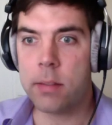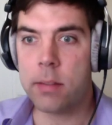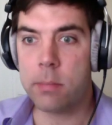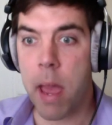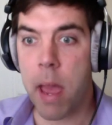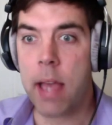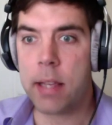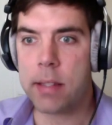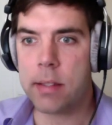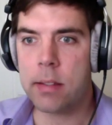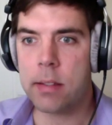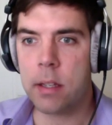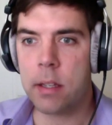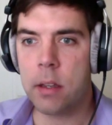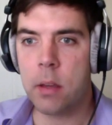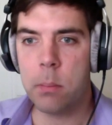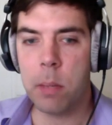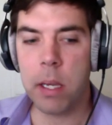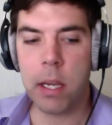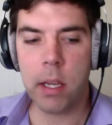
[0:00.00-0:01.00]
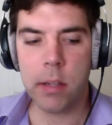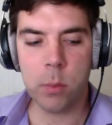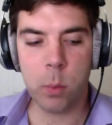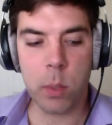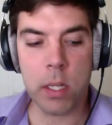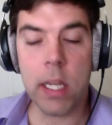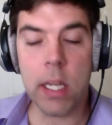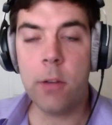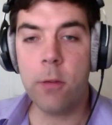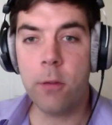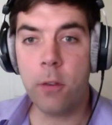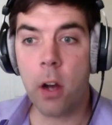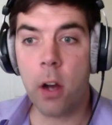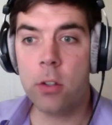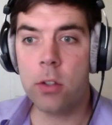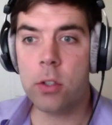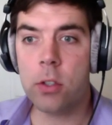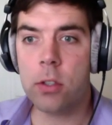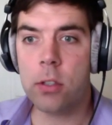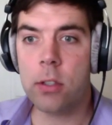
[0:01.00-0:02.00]
mess because we need
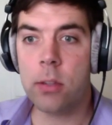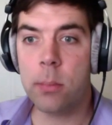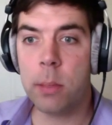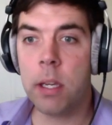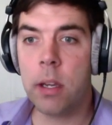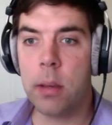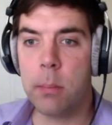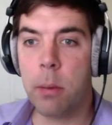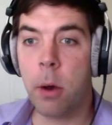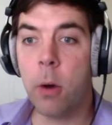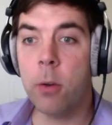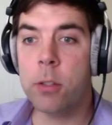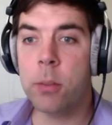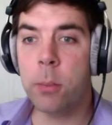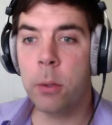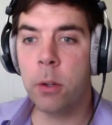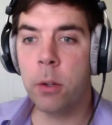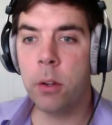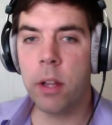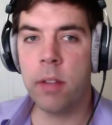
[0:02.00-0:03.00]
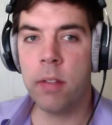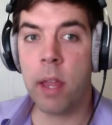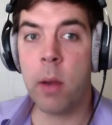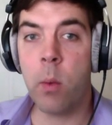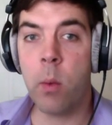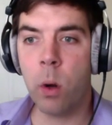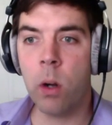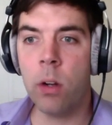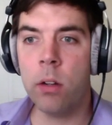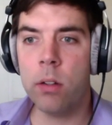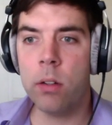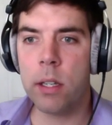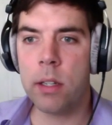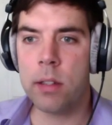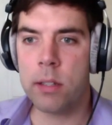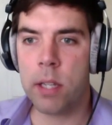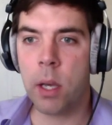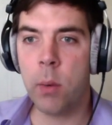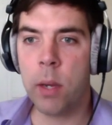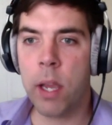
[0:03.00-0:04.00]
functions to be composable, and they weren't
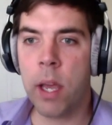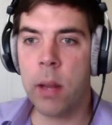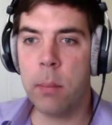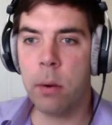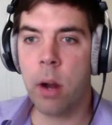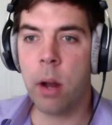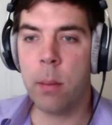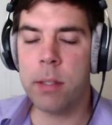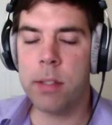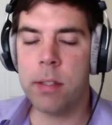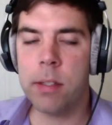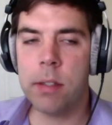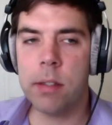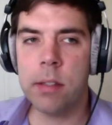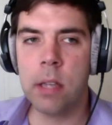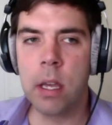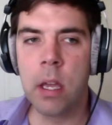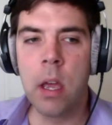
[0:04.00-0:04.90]
until we had promises.